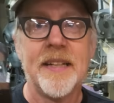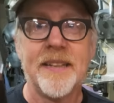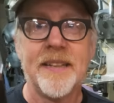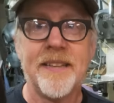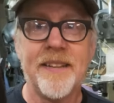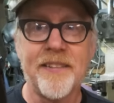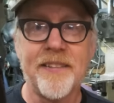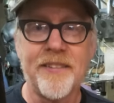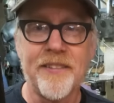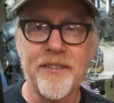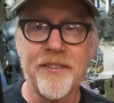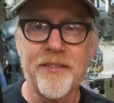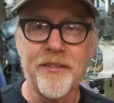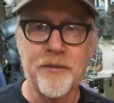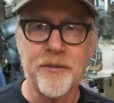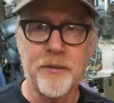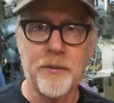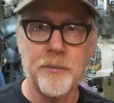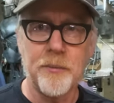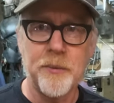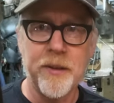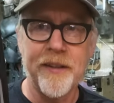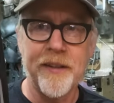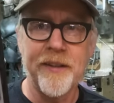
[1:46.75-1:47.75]
This is
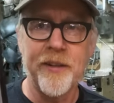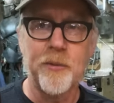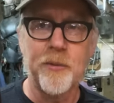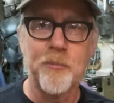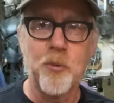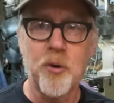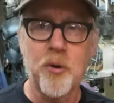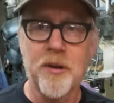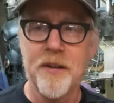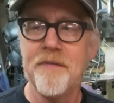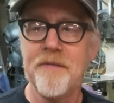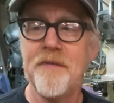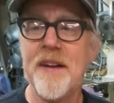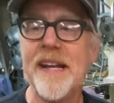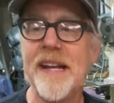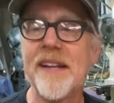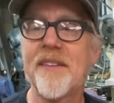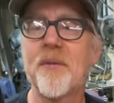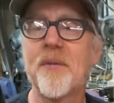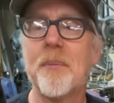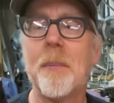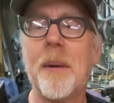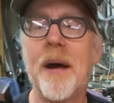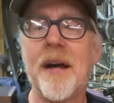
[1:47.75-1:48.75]
one of their more
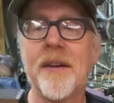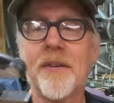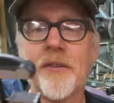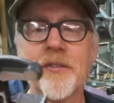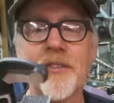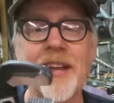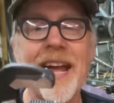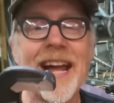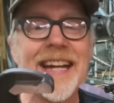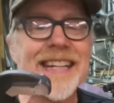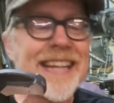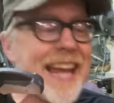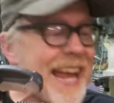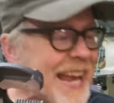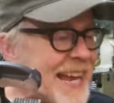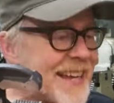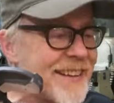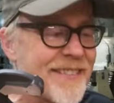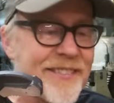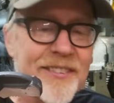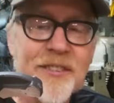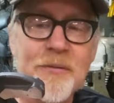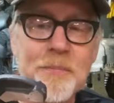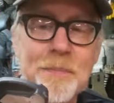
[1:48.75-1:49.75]
advanced models. I
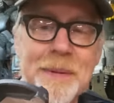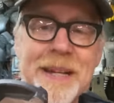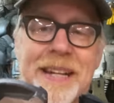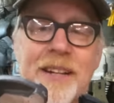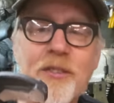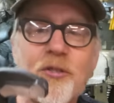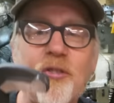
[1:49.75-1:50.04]
can't speak